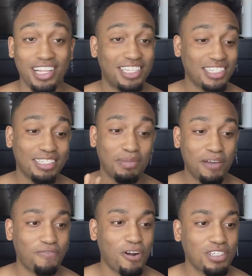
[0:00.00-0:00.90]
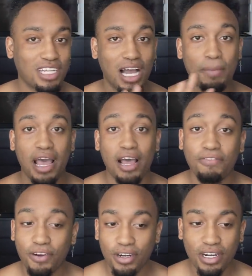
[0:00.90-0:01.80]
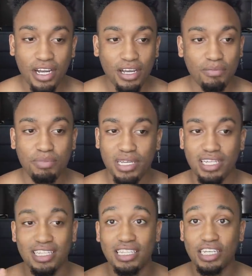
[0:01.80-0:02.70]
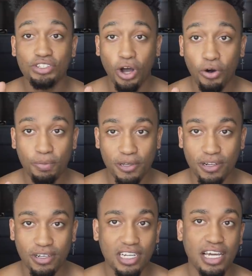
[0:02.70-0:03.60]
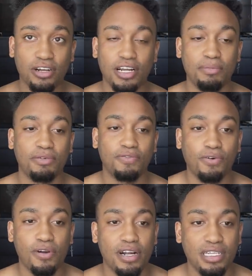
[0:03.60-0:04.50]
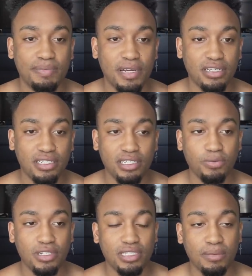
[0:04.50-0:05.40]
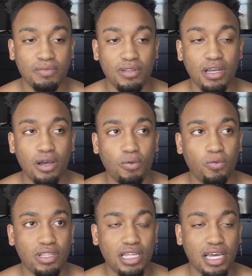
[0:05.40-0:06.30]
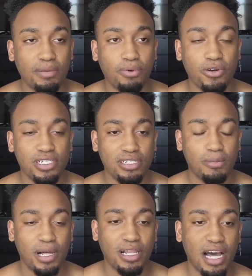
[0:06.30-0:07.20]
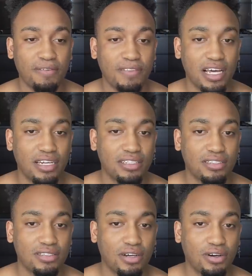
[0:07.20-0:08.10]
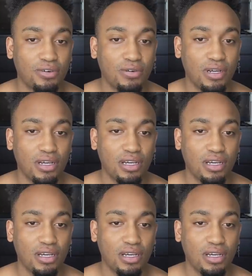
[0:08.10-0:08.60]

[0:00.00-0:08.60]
This is my first time ever being this open on the internet before, especially with a portion of my life that is so,